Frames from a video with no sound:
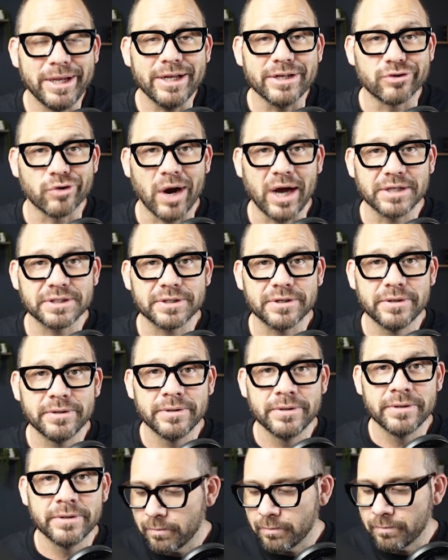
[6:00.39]
address.
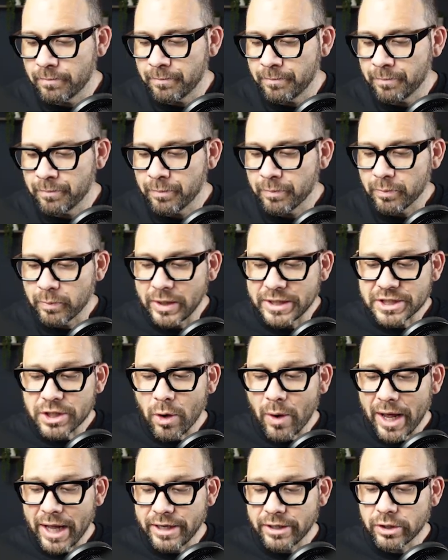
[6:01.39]
Let's
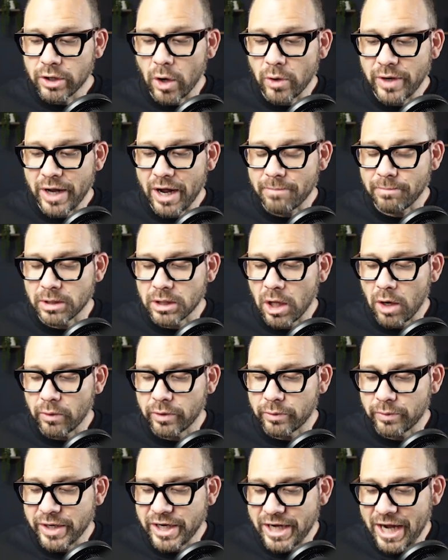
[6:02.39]
go ahead and go down below
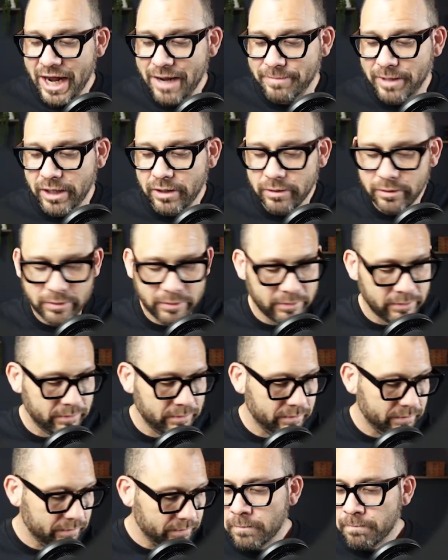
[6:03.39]
and rename it.
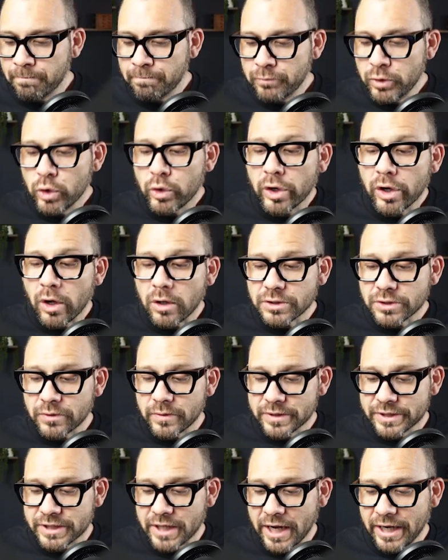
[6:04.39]
You can also
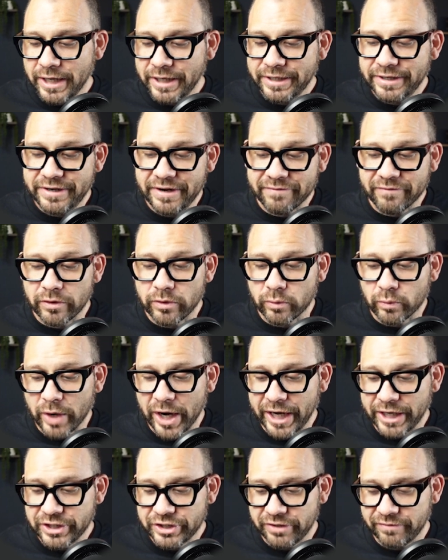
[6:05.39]
assign it a different
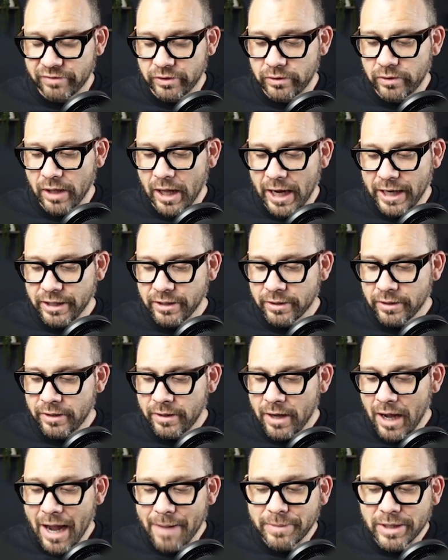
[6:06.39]
range if you'd like.
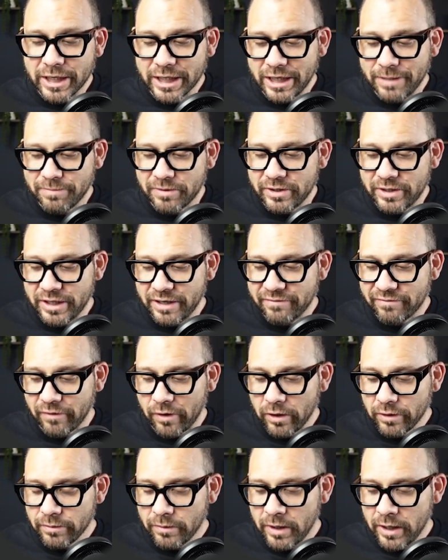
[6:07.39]
I'm going to keep the
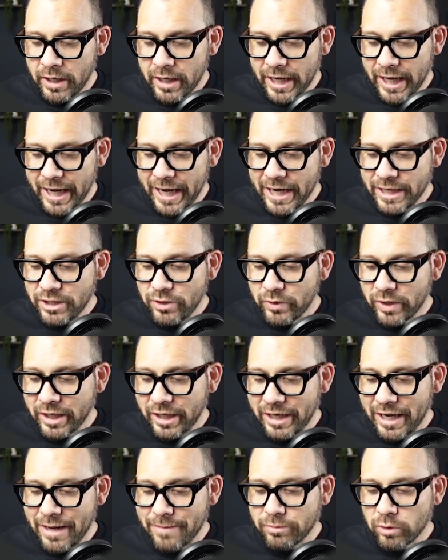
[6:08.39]
default, and you can
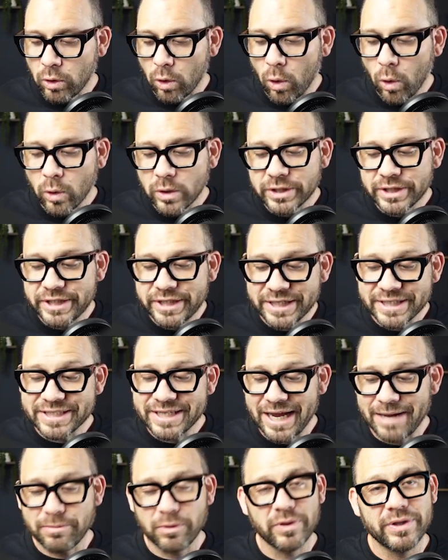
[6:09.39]
enable or
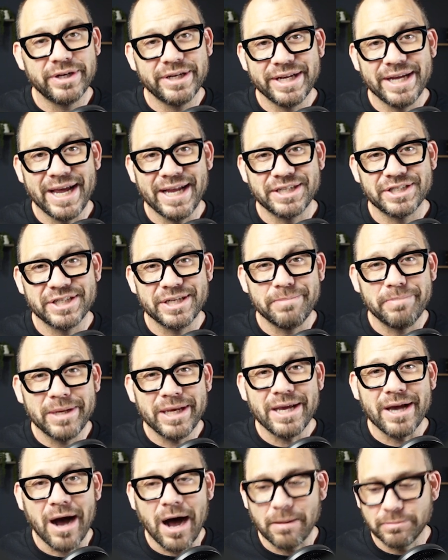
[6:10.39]
disable the
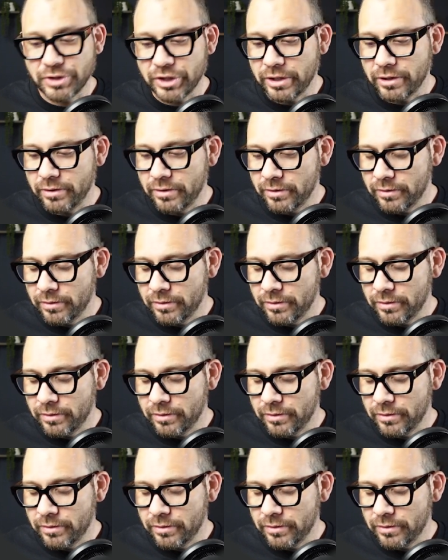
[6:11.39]
DHCP option.